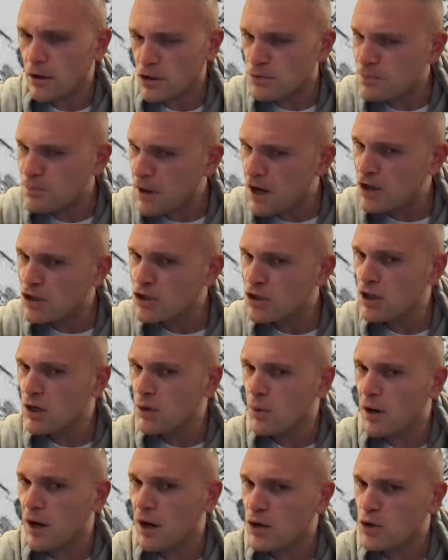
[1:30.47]
especially
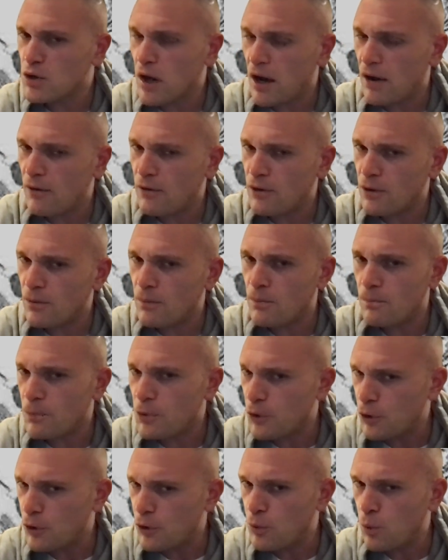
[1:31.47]
when I travel to
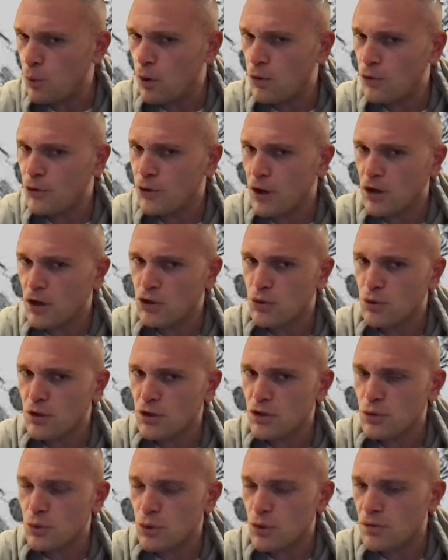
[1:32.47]
third world
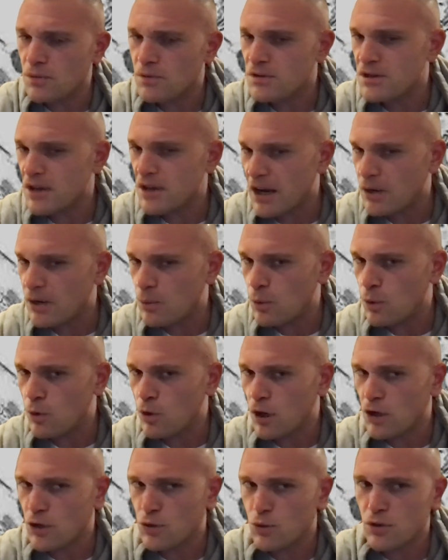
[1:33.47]
countries or second world
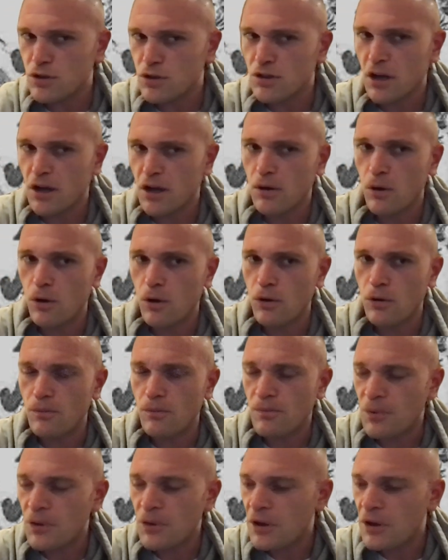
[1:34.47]
countries, as I call them,